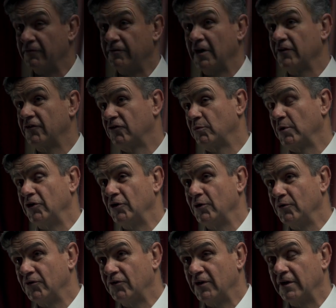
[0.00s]
devices we
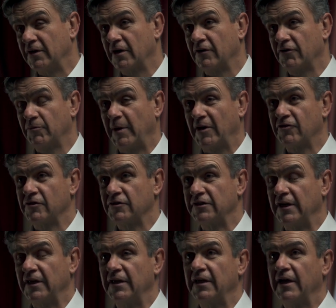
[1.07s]
use in our
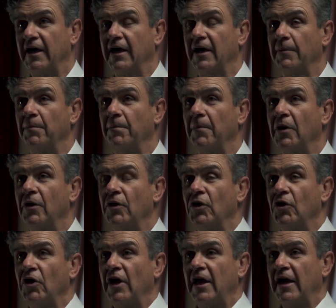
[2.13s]
specialty.
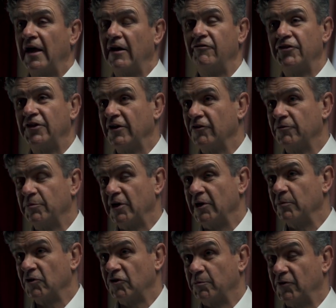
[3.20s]
Everything is pretty
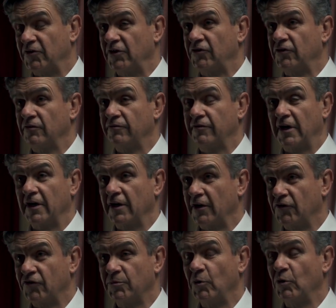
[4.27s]
much positioned via a
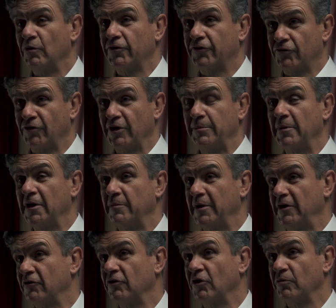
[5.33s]
small
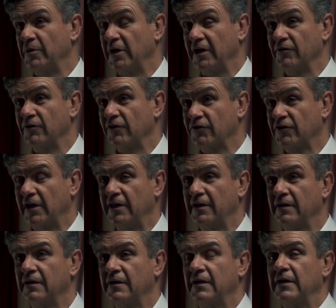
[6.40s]
3mm opening in the
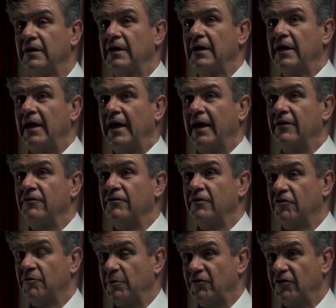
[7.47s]
skin. And
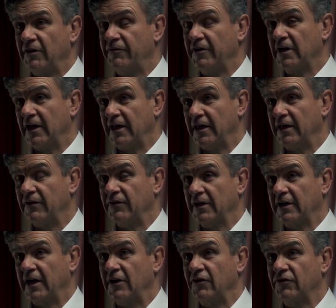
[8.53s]
specifically in the
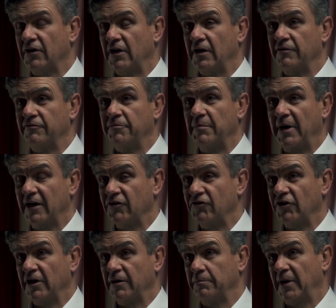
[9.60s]
case of
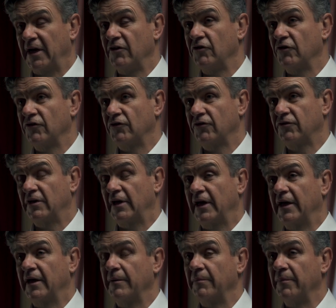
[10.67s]
managing patients
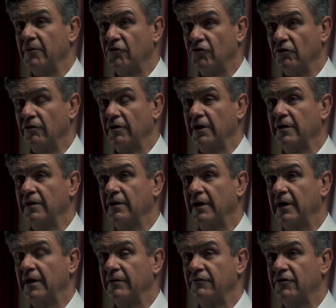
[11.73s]
during
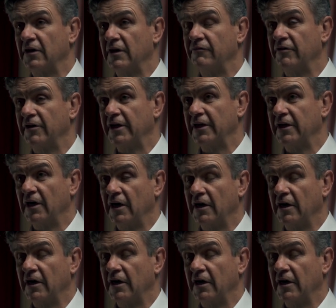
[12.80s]
delivery